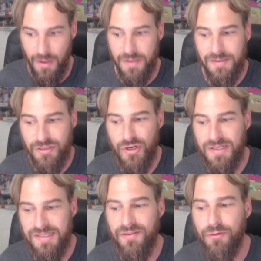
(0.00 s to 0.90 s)

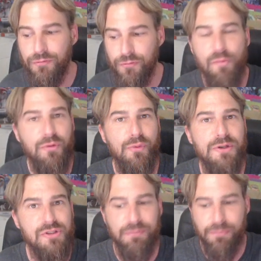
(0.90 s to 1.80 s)
suggesting that the form in
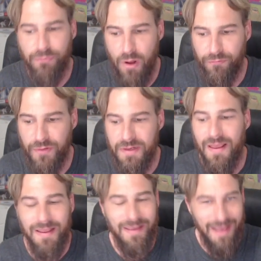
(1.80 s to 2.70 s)
which the prophet
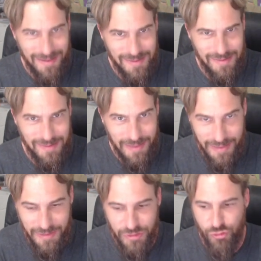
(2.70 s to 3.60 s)
casts
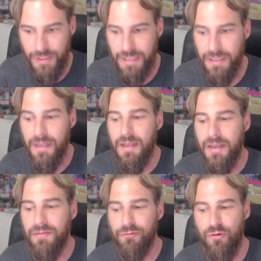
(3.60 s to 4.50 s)
history
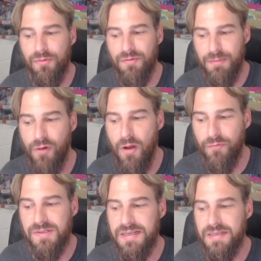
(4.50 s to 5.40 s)
in the form of a
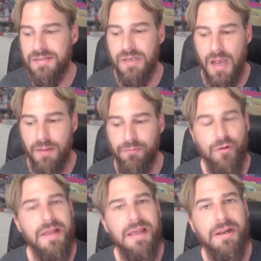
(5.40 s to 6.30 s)
prophecy is to
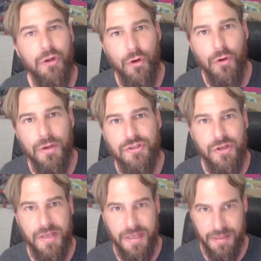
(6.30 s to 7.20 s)
comfort and encourage
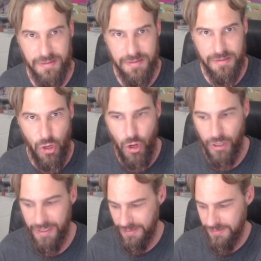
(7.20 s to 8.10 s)
his
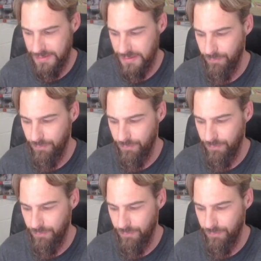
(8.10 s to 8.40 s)
audience.